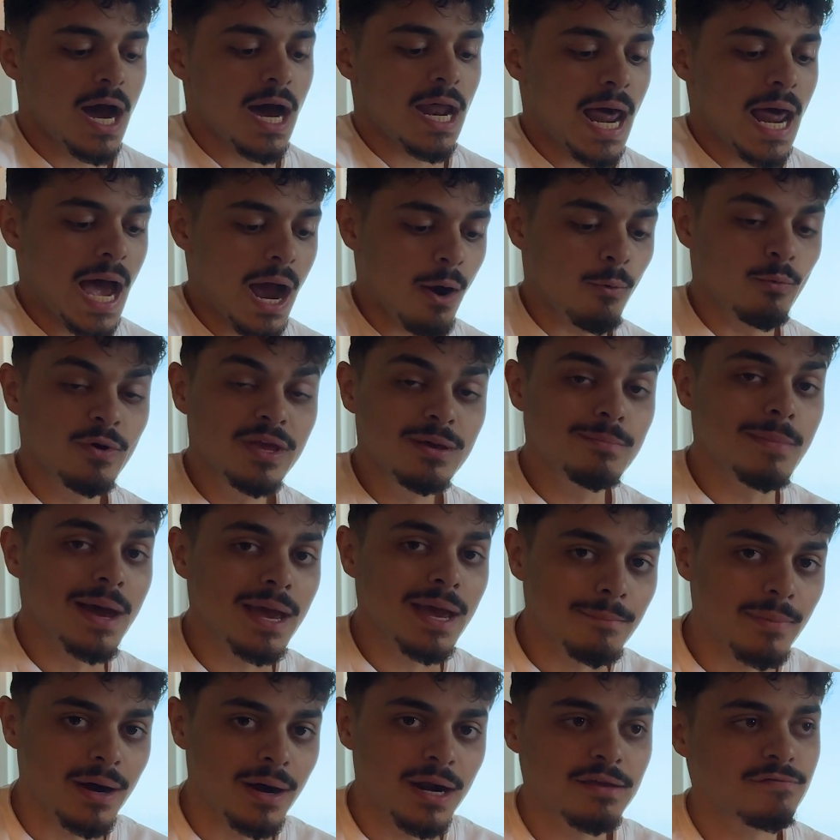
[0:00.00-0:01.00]
on how we
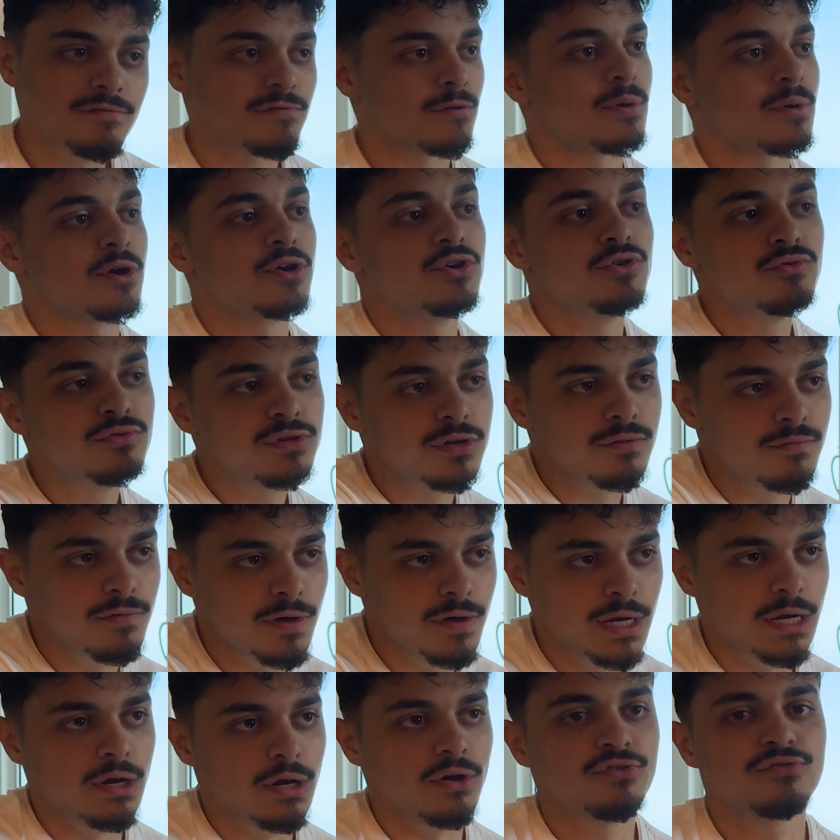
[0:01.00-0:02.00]
make money from our YouTube
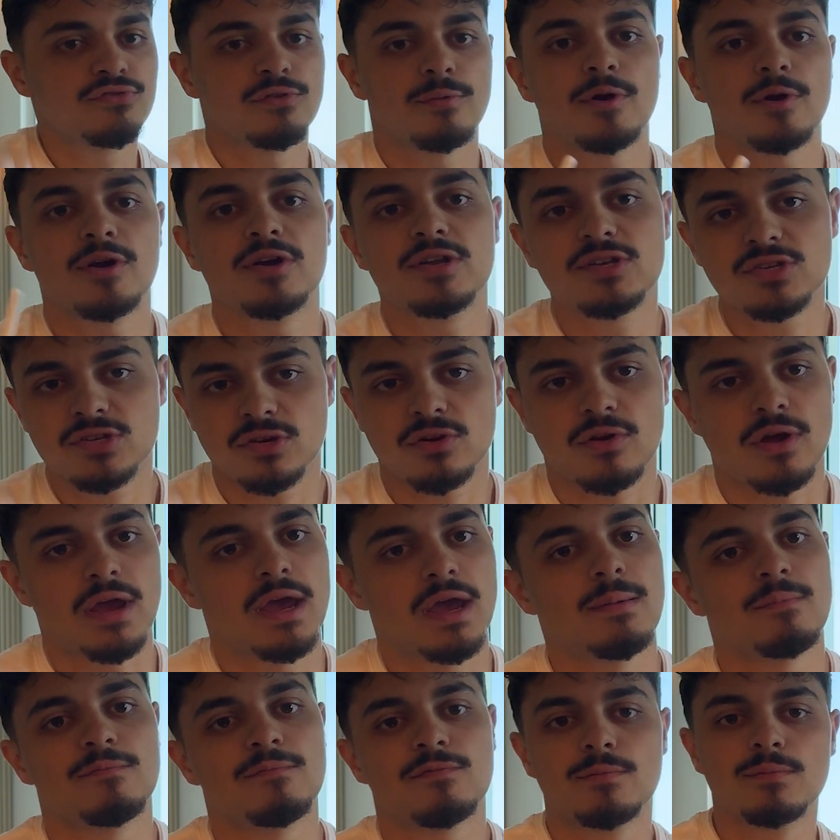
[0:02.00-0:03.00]
videos, from our
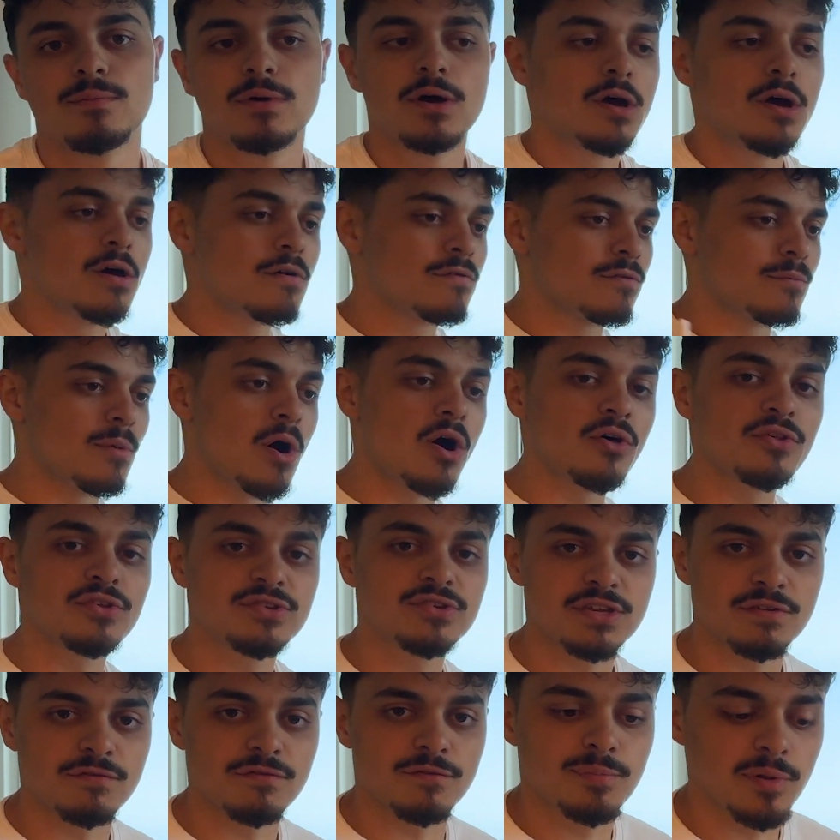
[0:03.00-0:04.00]
Instagram, from all
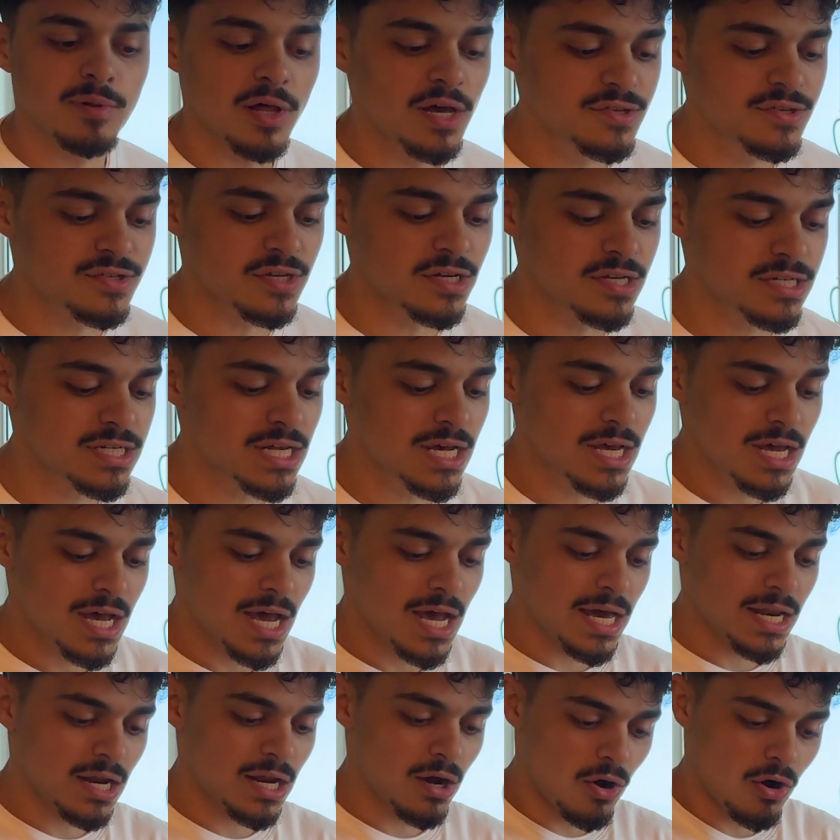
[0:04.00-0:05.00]
these different places,
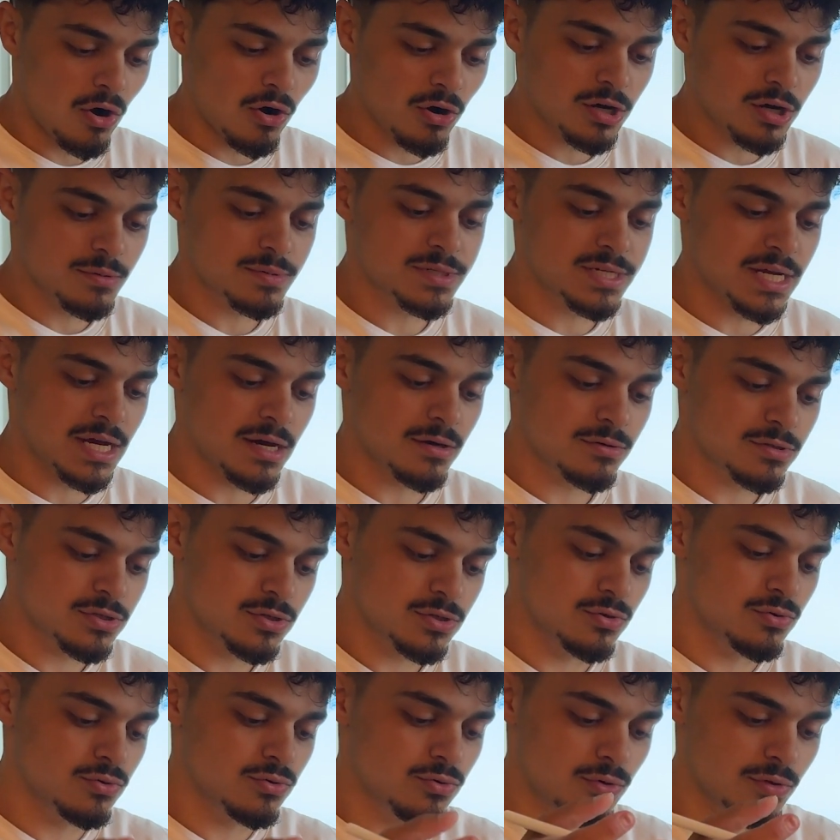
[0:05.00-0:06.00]
and it all comes down
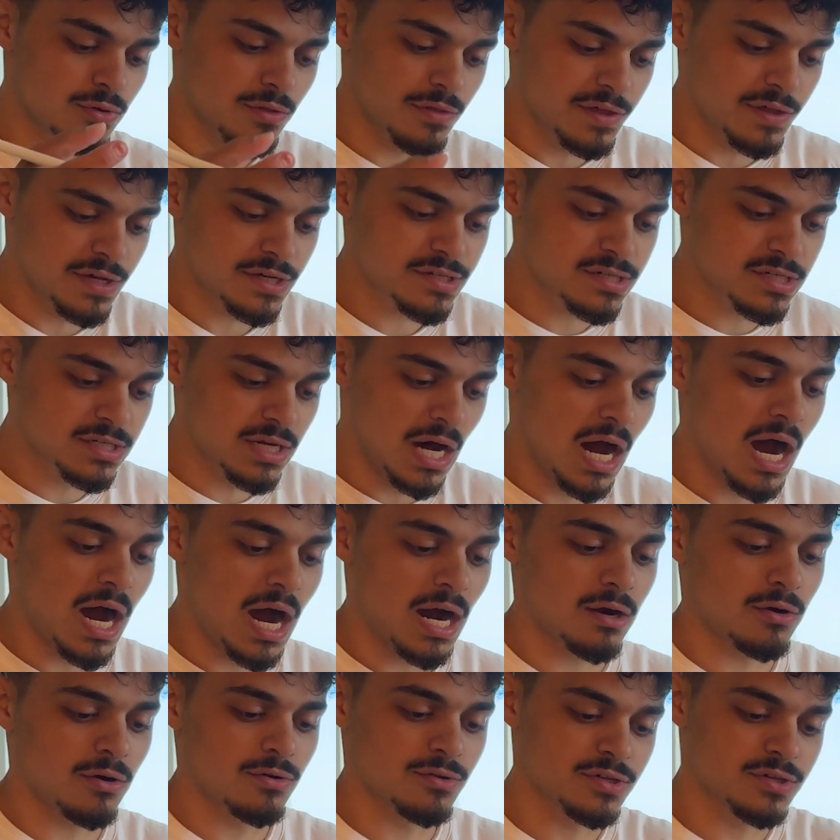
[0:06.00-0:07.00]
to this
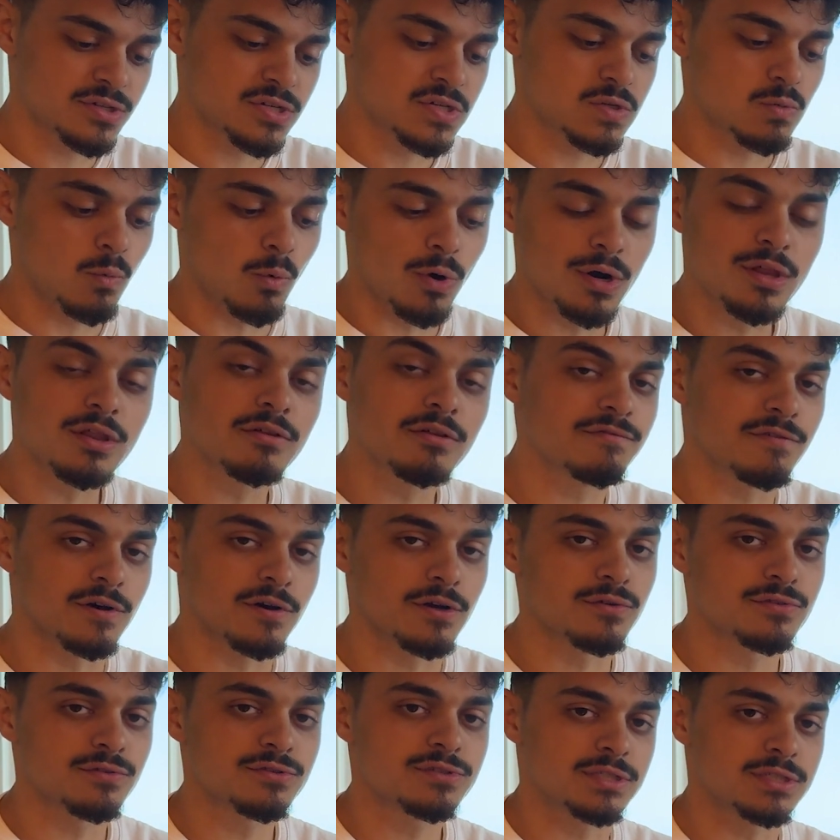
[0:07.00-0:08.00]
doc, or this is one of the
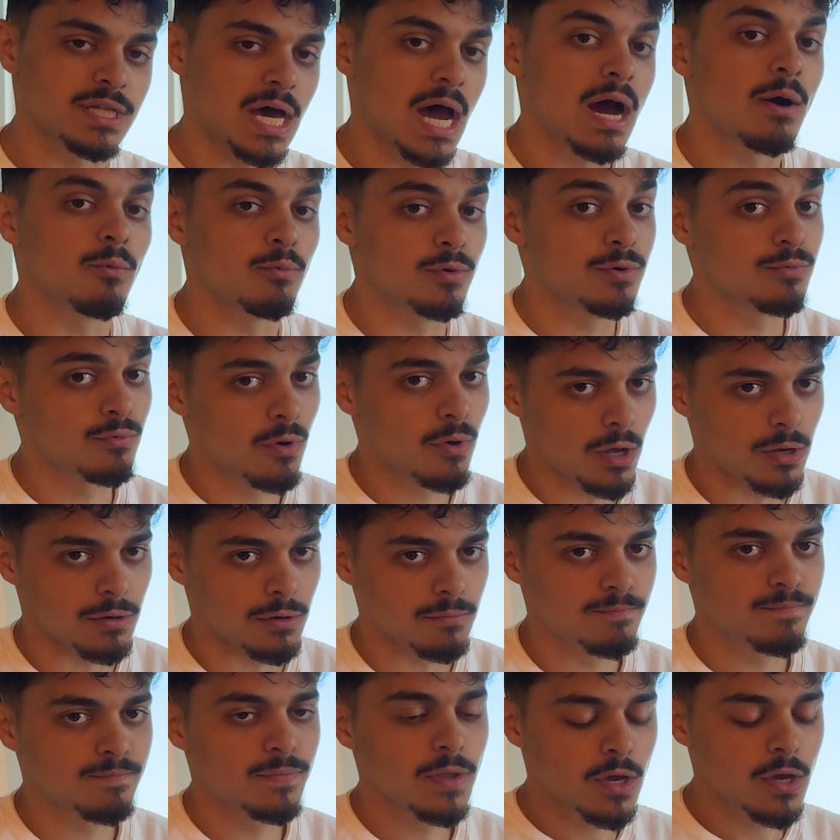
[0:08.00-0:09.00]
funnels that we run.
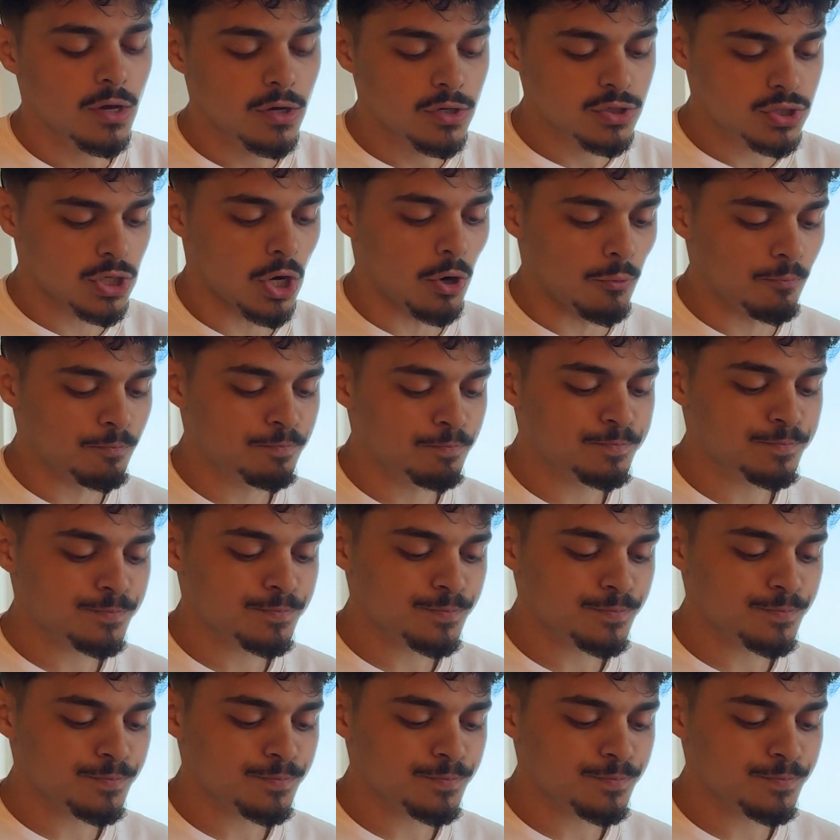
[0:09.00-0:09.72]
So